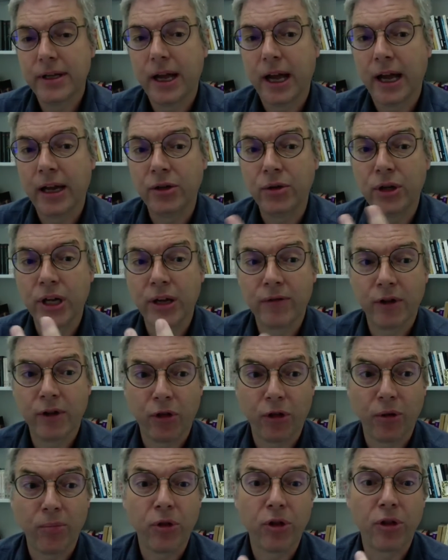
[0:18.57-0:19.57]
and you give it
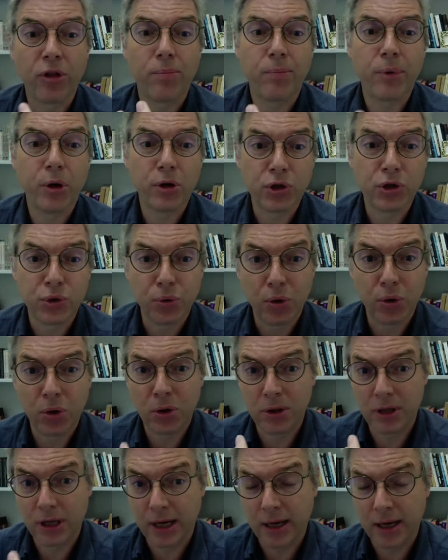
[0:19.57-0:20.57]
some
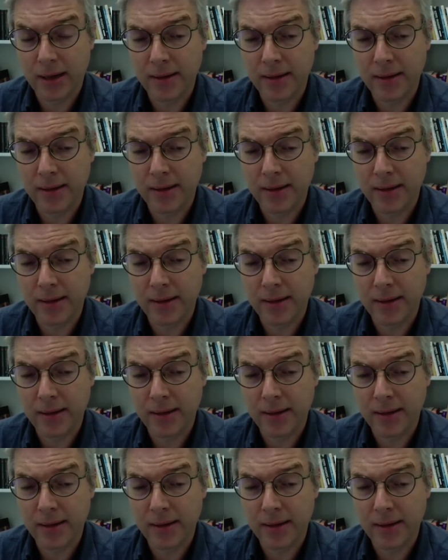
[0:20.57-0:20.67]
spiritual